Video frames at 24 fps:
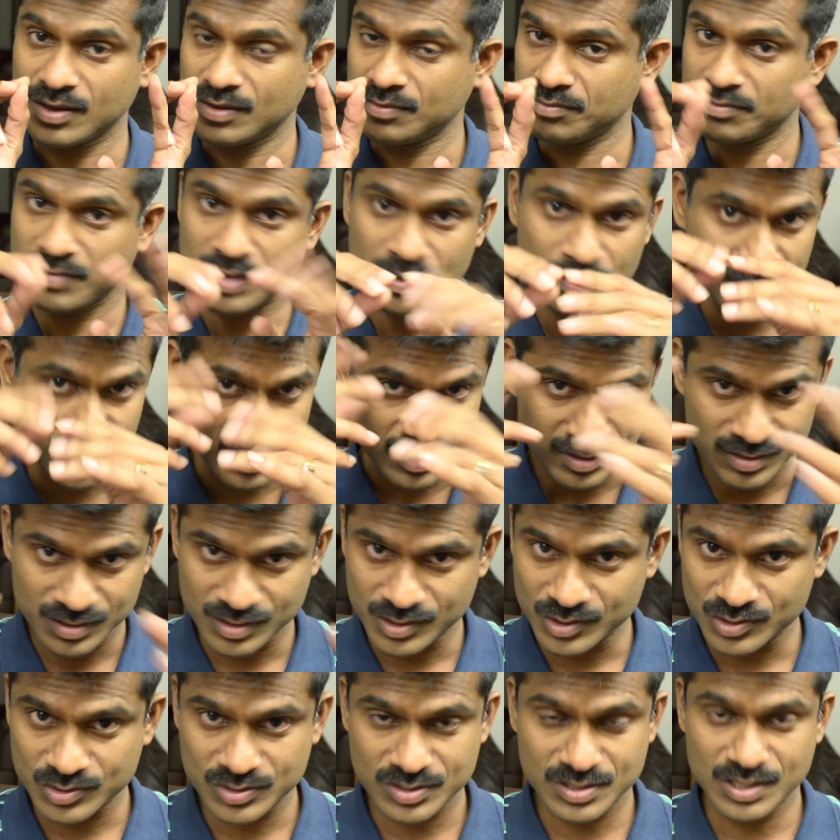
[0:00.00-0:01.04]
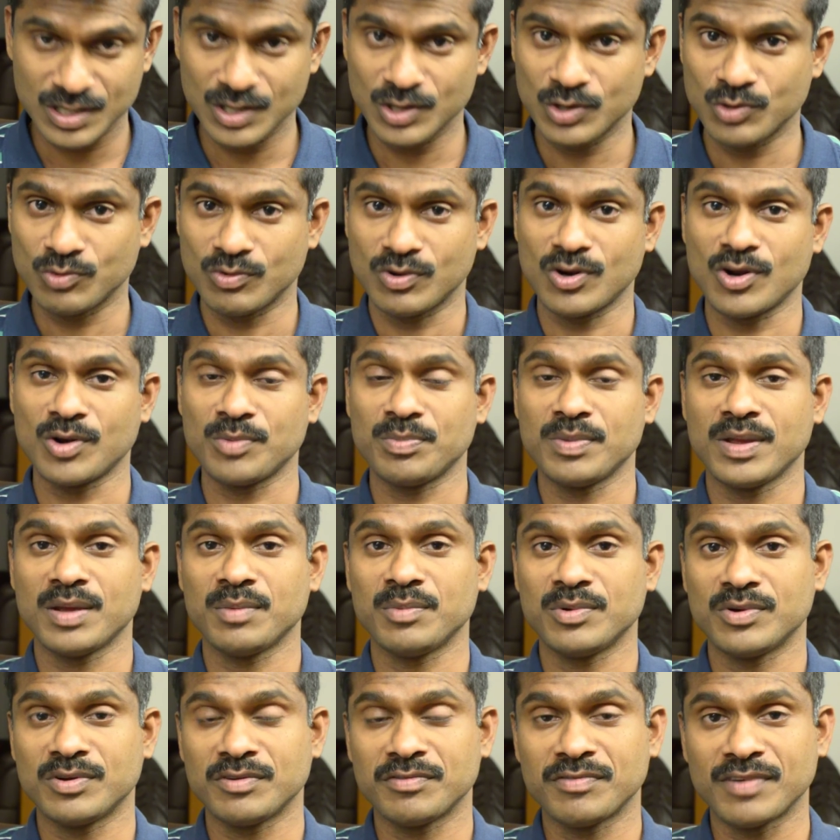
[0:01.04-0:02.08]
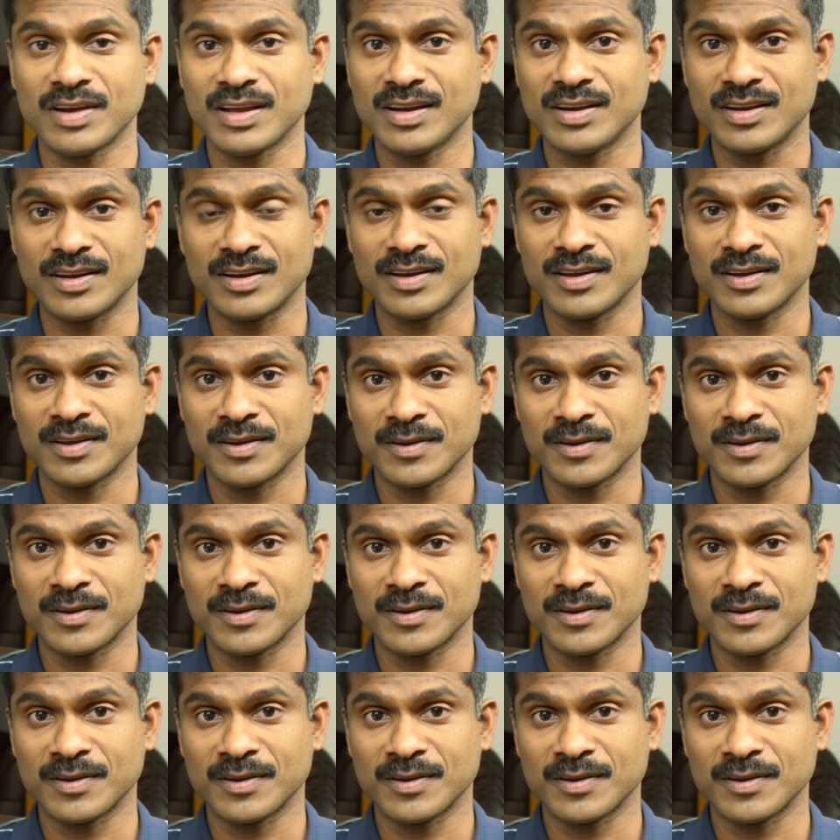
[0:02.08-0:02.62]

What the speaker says: maybe still you will not be able to find it.